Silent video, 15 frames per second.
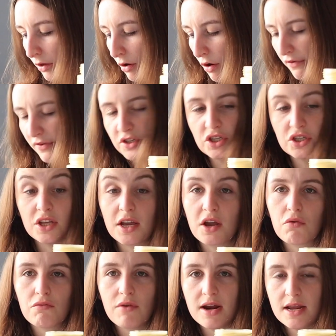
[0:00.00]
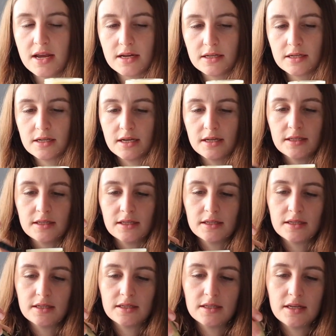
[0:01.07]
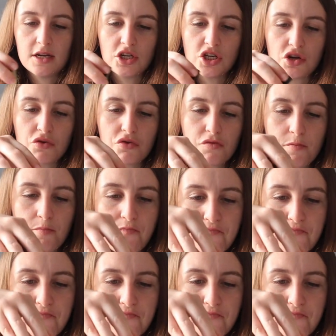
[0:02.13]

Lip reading: or if it's just like a runnier consistency in general.